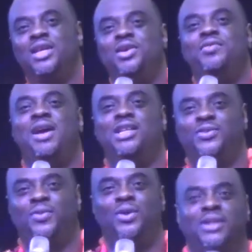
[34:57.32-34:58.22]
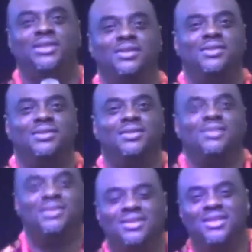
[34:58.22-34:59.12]
The river is flowing.
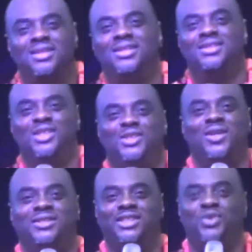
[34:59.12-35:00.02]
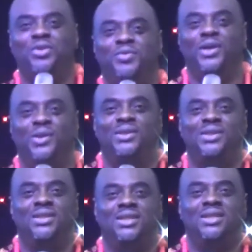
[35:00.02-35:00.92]
Jesus is revealed
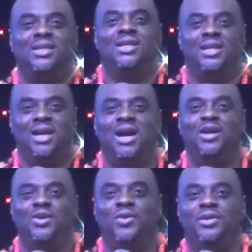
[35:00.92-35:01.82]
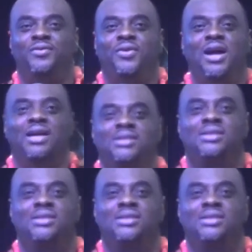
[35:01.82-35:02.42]
and glorified.